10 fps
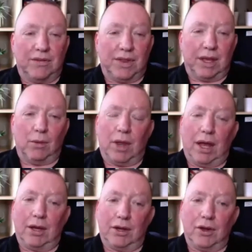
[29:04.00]
you think, well,
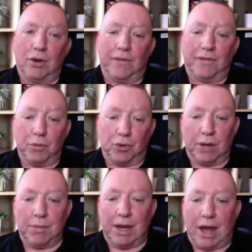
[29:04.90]
hang on, I don't know if I'm
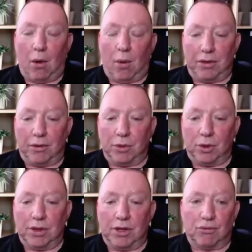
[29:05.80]
dreaming now or whether I'm
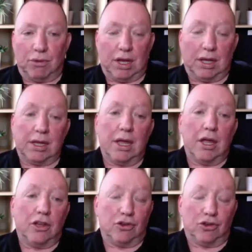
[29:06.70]
doing this really,
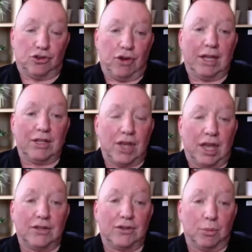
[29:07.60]
just try and
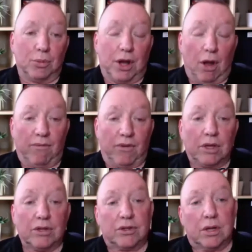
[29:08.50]
change something
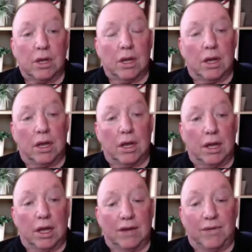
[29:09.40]
obvious.
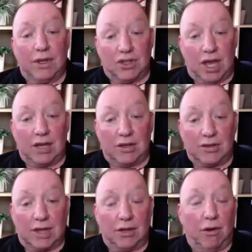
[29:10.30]
Uh, and if it
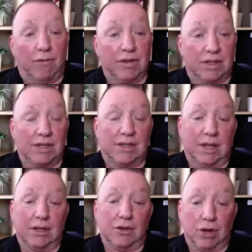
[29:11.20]
changes, then you're obviously
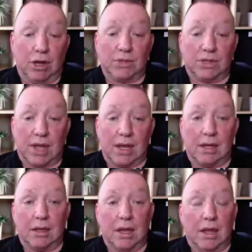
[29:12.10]
still in dream state.
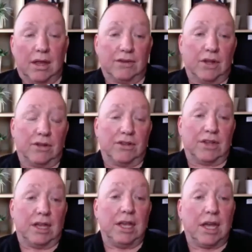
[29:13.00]
That's not to
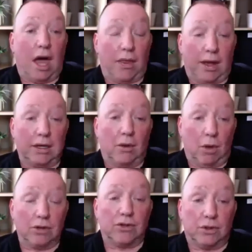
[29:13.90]
say you can't then go
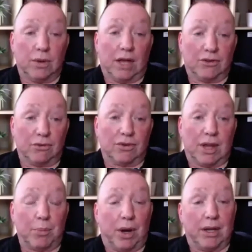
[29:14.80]
on to astral
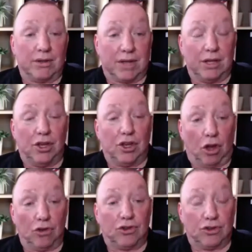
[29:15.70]
separate because then you're
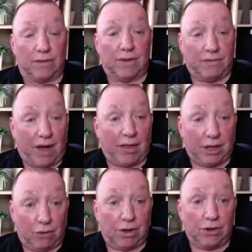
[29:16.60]
conscious of the fact that
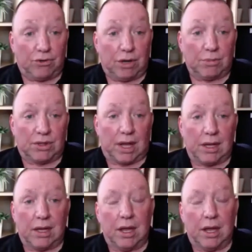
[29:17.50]
you're in dream state